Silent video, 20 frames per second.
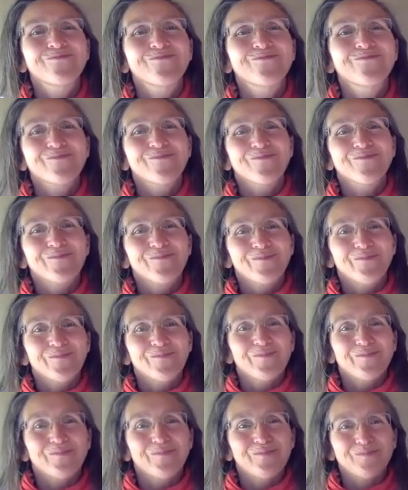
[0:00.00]

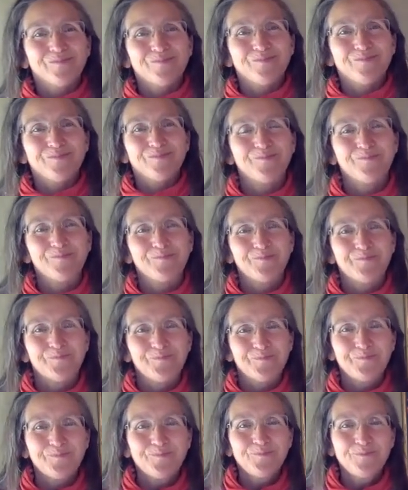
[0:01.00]

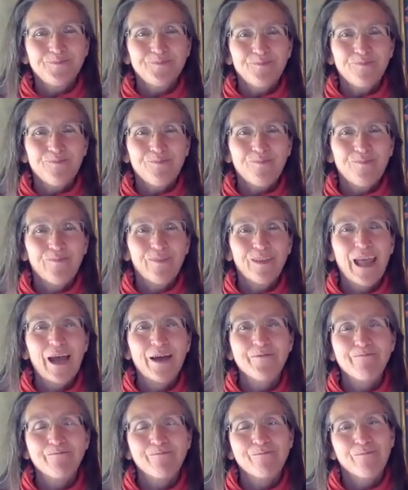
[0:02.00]

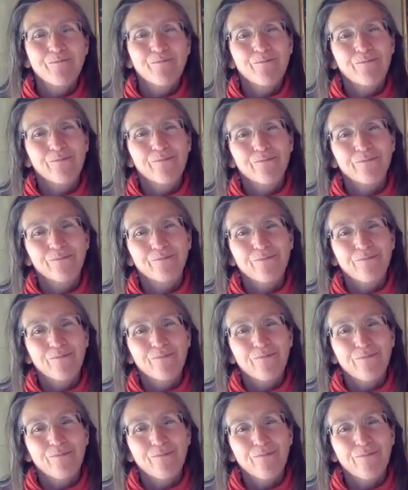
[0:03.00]

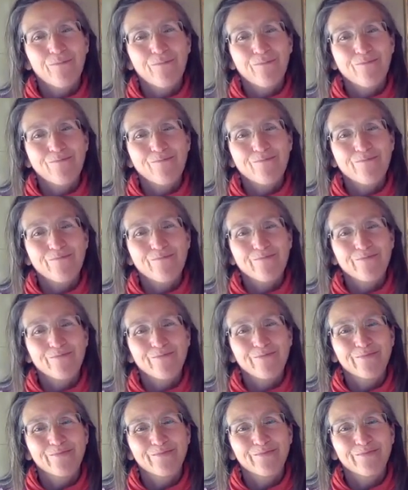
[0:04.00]

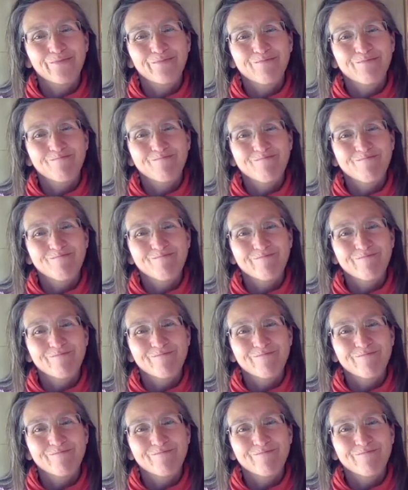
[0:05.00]
This person isn't speaking.